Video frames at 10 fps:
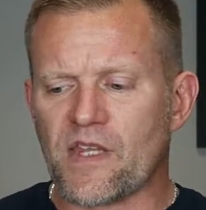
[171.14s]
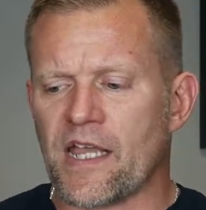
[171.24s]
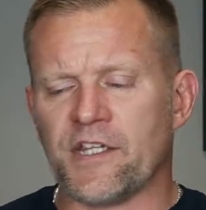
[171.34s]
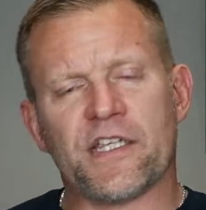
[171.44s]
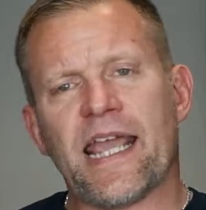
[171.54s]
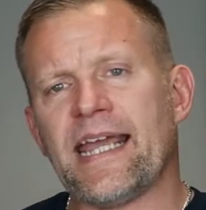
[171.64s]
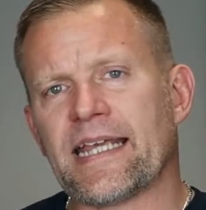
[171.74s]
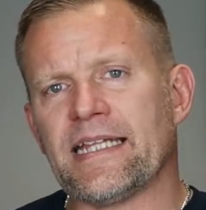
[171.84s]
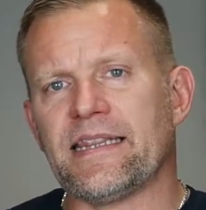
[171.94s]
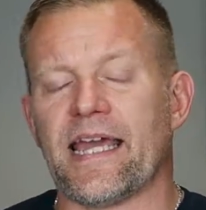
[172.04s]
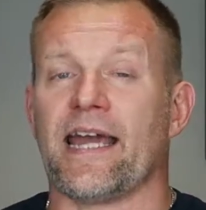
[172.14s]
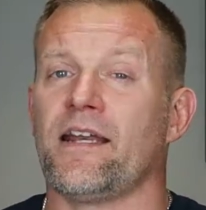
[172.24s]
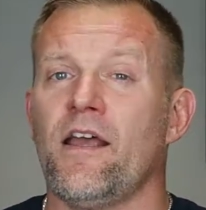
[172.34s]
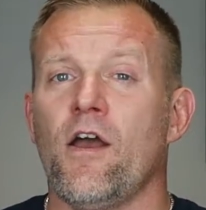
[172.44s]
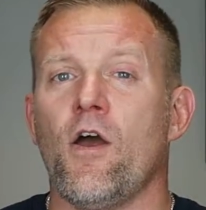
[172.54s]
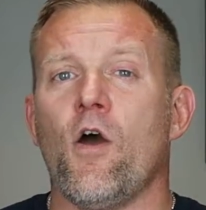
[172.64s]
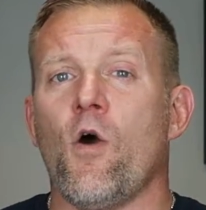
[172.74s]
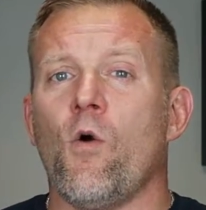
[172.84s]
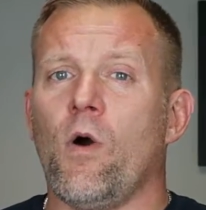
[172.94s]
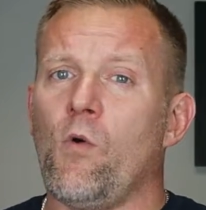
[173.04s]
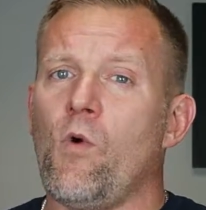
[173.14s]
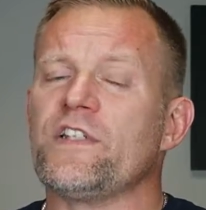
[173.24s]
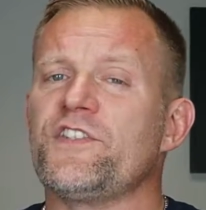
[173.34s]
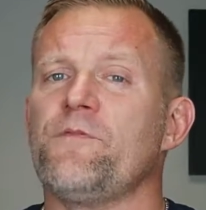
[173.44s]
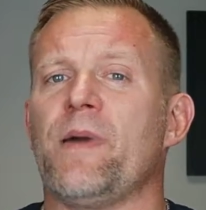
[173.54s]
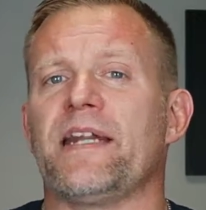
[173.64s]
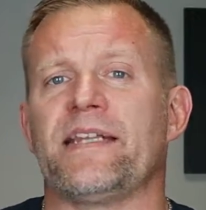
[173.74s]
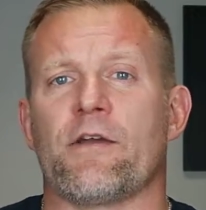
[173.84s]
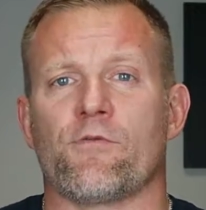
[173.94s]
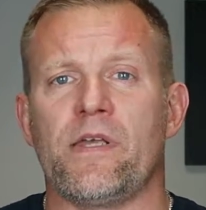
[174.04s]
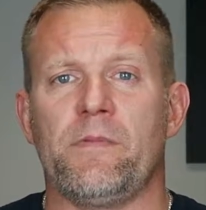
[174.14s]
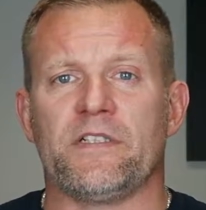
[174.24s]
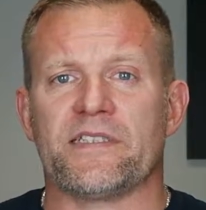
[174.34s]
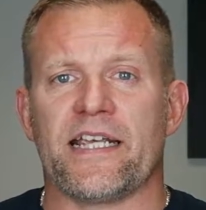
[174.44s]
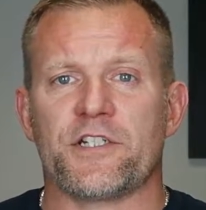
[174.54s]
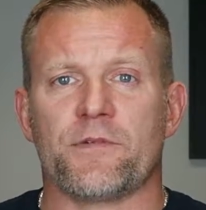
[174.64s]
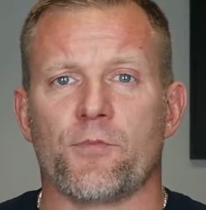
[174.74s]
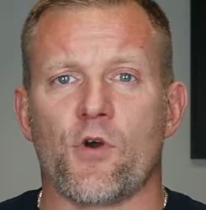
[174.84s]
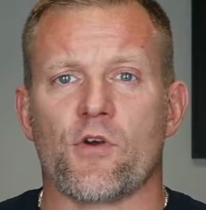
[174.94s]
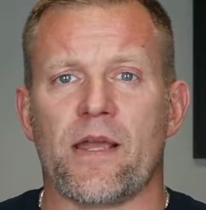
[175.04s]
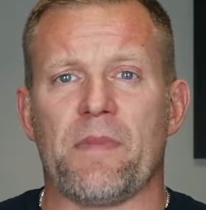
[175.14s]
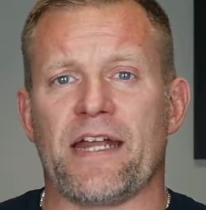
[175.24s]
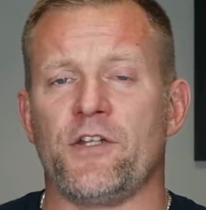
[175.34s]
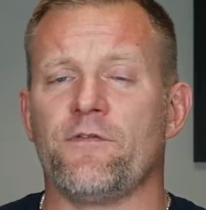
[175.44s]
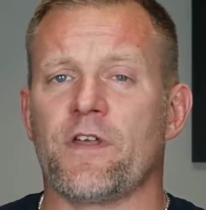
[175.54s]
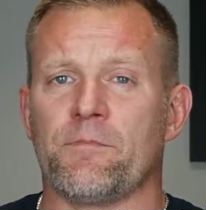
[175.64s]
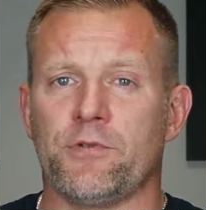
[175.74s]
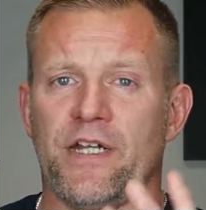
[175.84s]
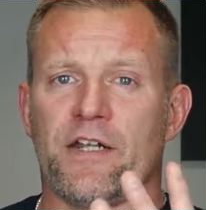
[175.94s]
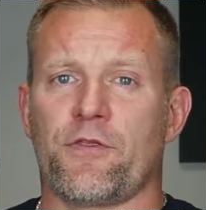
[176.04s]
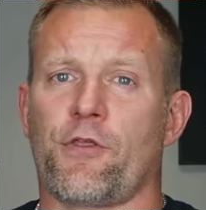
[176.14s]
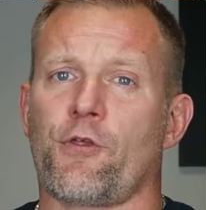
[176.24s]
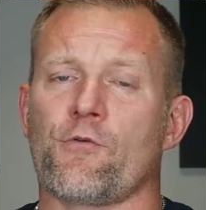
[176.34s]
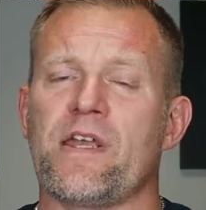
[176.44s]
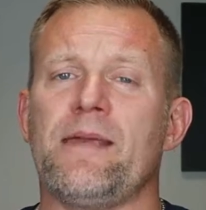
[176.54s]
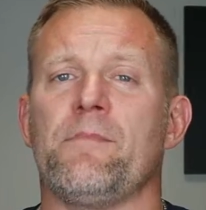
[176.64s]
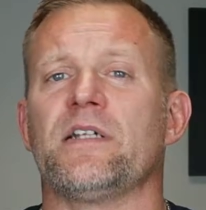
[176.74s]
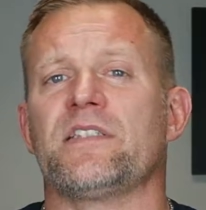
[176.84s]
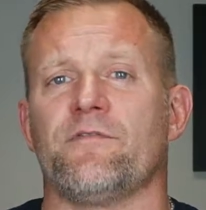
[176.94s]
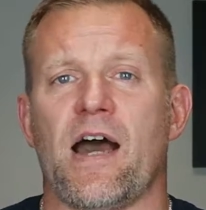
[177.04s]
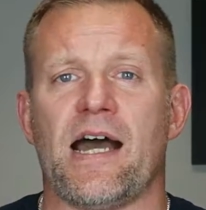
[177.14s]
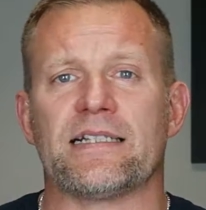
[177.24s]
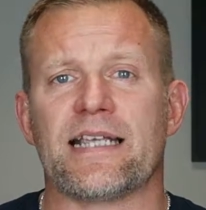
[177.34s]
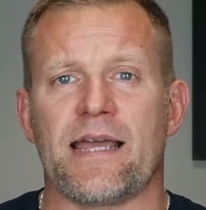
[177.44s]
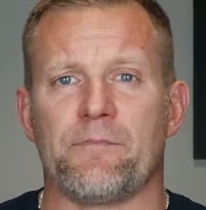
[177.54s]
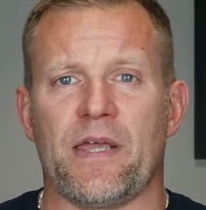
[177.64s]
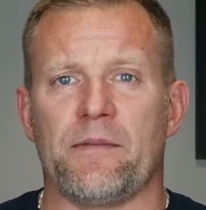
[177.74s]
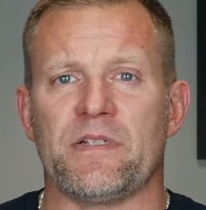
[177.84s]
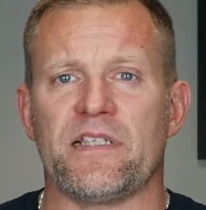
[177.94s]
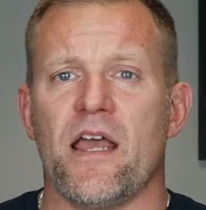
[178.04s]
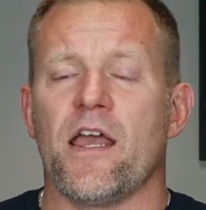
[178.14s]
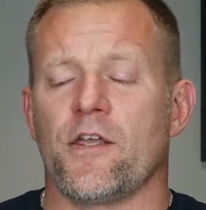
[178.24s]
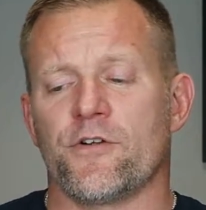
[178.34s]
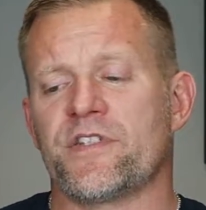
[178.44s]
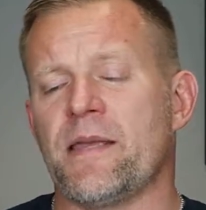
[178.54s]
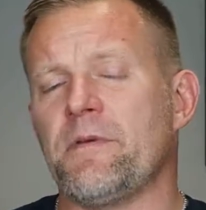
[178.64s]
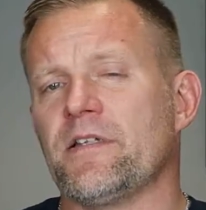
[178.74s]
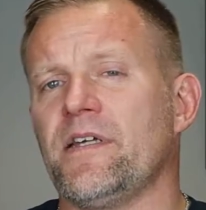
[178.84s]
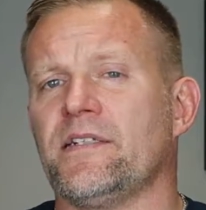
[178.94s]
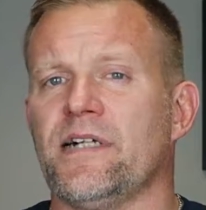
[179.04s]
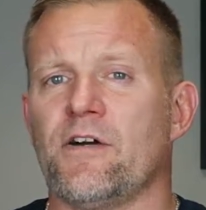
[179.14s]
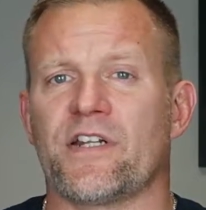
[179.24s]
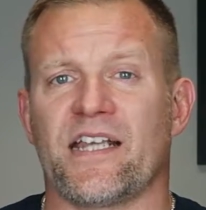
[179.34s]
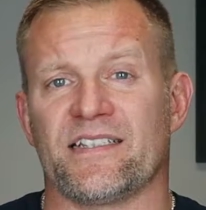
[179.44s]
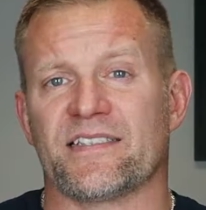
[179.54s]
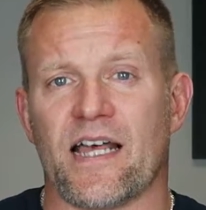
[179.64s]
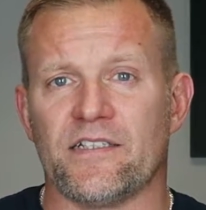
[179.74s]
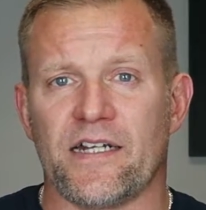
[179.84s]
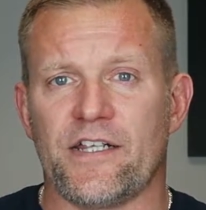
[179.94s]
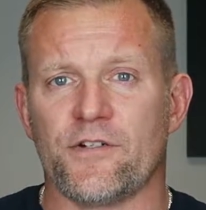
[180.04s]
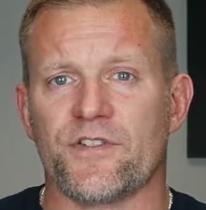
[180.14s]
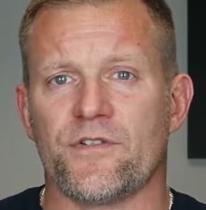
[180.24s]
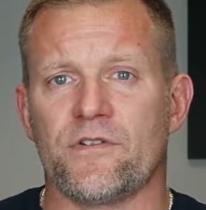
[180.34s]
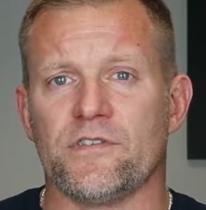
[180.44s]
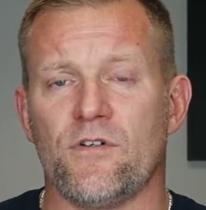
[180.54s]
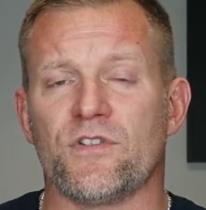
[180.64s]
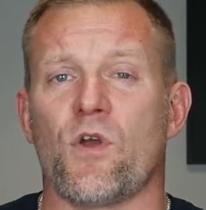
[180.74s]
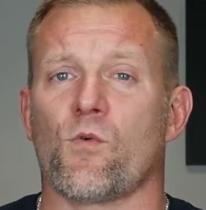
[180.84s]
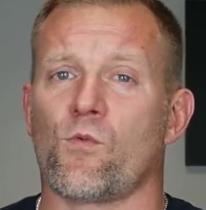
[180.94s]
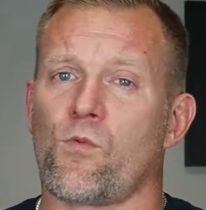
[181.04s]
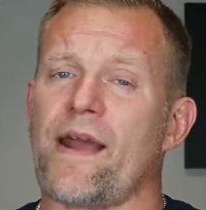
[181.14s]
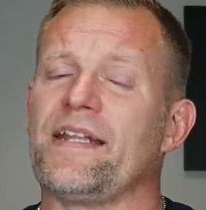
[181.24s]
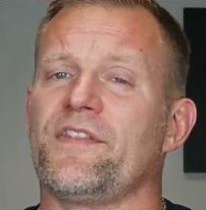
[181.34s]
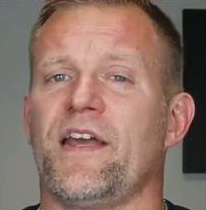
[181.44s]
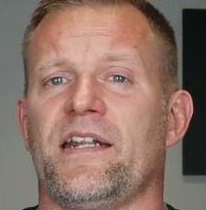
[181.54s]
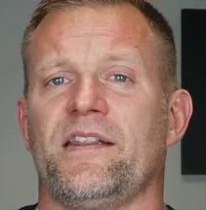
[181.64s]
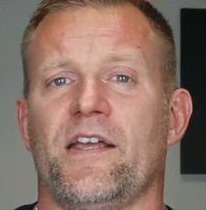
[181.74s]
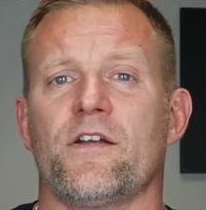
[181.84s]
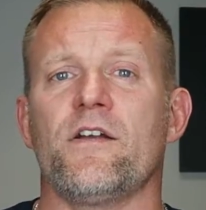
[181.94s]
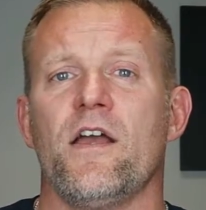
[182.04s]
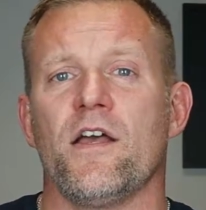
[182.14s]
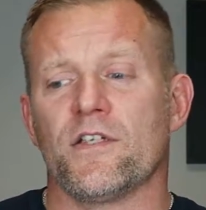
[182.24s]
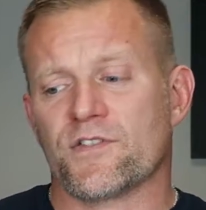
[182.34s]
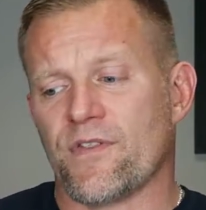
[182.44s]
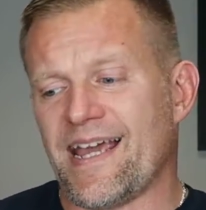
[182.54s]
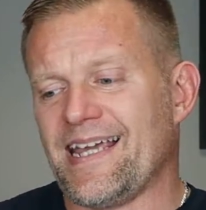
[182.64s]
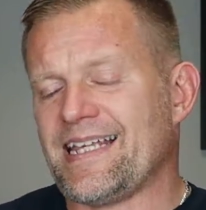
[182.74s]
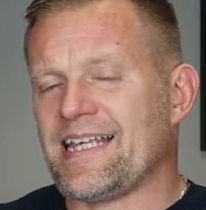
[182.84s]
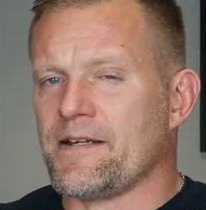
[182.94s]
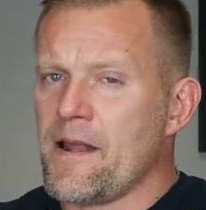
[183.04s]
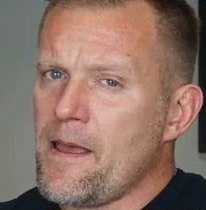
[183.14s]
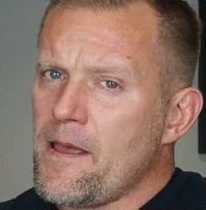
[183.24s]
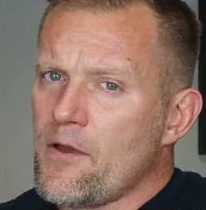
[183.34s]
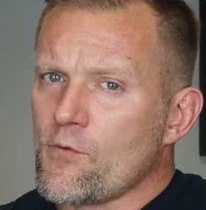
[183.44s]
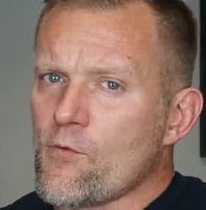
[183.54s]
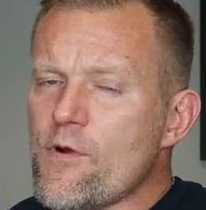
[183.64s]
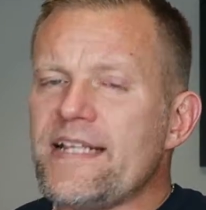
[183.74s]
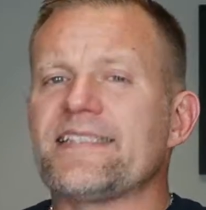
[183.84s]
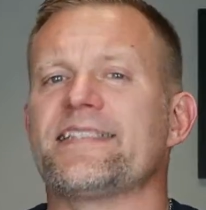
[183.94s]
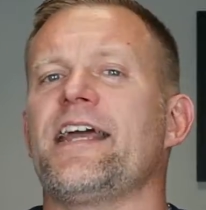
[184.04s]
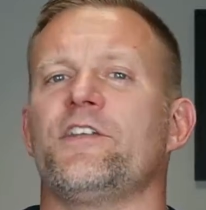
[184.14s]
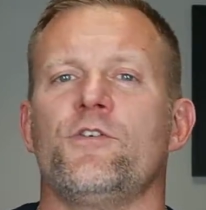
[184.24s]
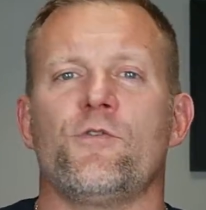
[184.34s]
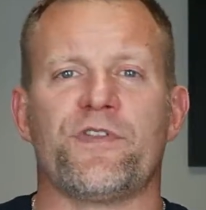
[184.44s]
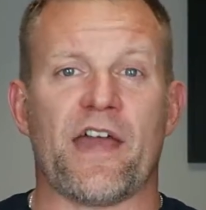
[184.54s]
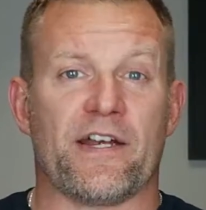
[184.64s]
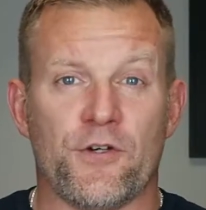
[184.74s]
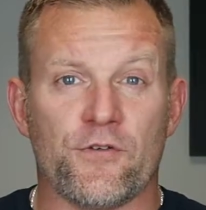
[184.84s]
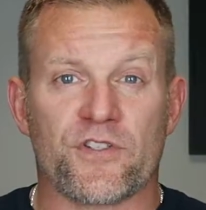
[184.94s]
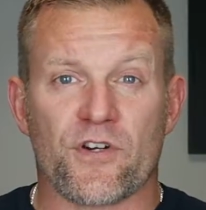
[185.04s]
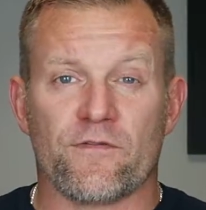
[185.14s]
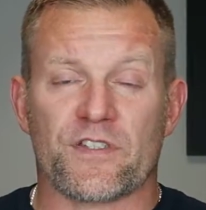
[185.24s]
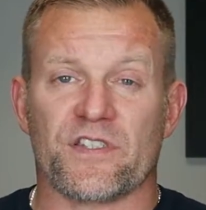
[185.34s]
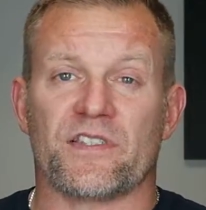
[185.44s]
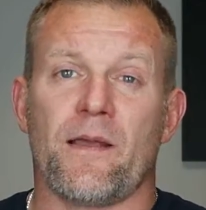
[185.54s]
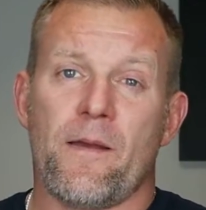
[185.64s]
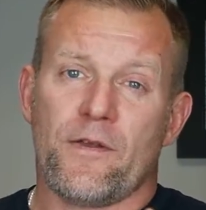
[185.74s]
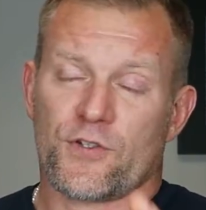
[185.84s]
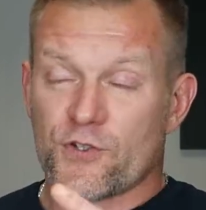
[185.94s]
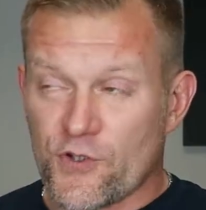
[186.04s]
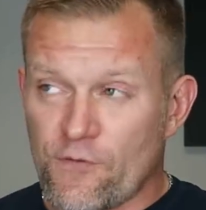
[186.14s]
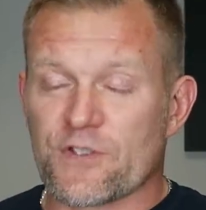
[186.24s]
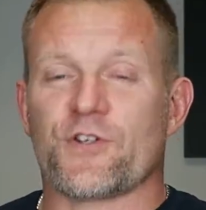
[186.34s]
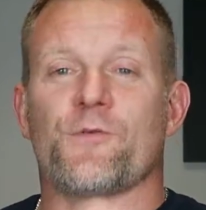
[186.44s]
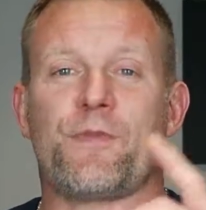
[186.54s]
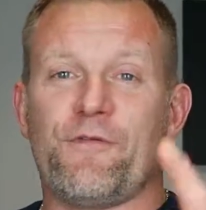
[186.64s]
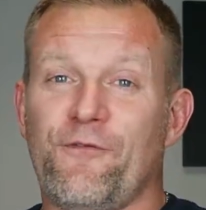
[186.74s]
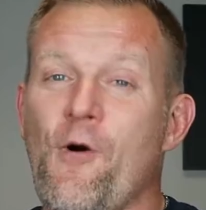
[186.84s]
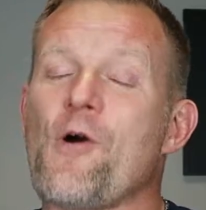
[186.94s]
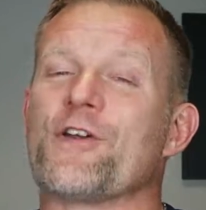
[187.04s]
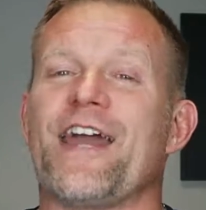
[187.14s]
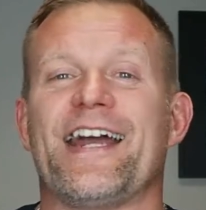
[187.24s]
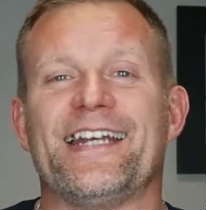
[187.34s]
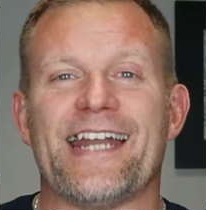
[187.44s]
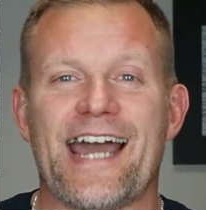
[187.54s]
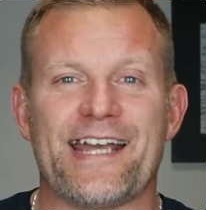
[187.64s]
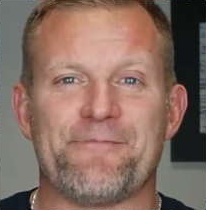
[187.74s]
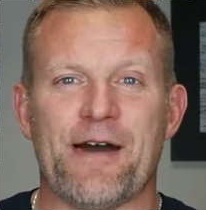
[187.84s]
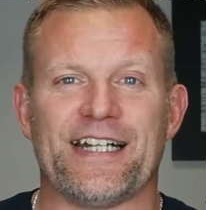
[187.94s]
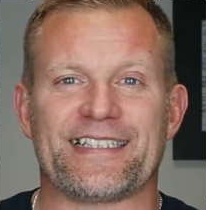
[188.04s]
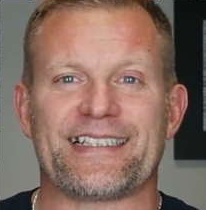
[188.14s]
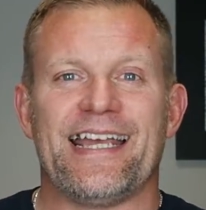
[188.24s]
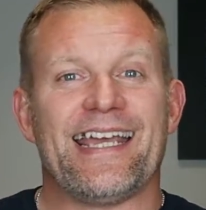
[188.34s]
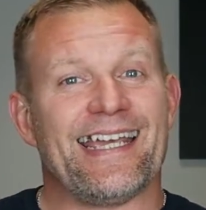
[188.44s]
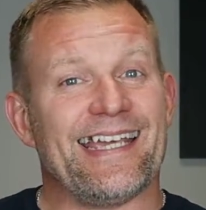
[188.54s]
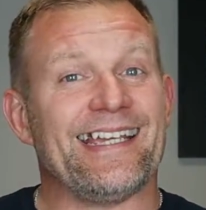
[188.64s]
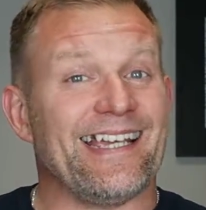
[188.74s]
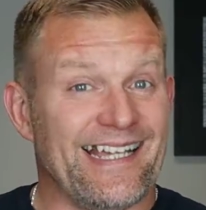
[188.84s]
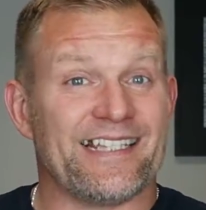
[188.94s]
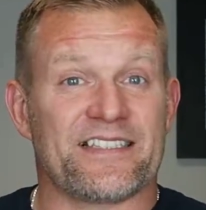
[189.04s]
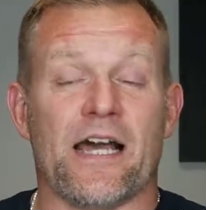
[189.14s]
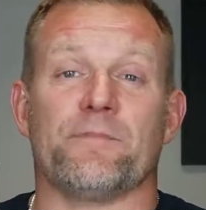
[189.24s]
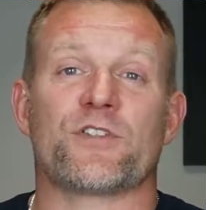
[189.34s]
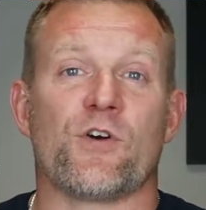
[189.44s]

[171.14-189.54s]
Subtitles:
and you can't get that. Well, once you've been in that rehabilitation program and you've completed 3 months of on-time payments, you're typically allowed to consolidate your student loans right and there so that it can reset you with that new servicer before that 9 months is up.